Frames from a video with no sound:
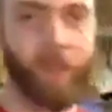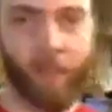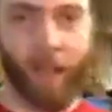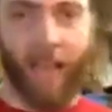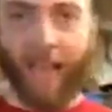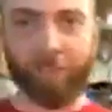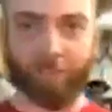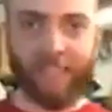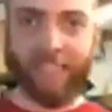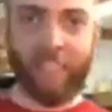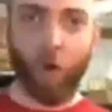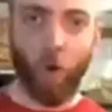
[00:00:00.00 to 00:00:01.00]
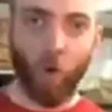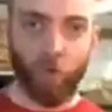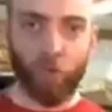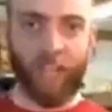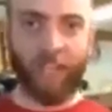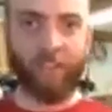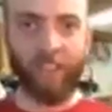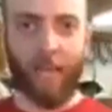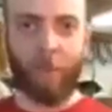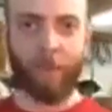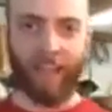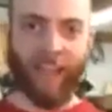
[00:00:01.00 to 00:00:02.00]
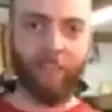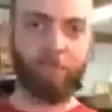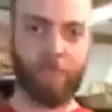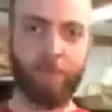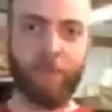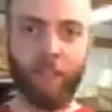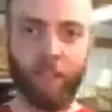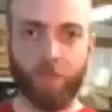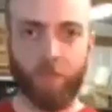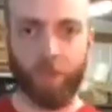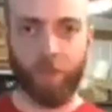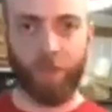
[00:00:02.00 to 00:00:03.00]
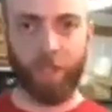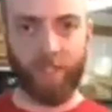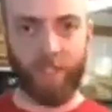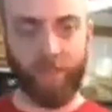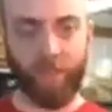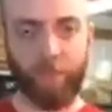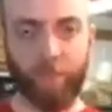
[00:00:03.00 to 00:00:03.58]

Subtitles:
I haven't made any holsters out of it yet, but I have been making some other things out of it.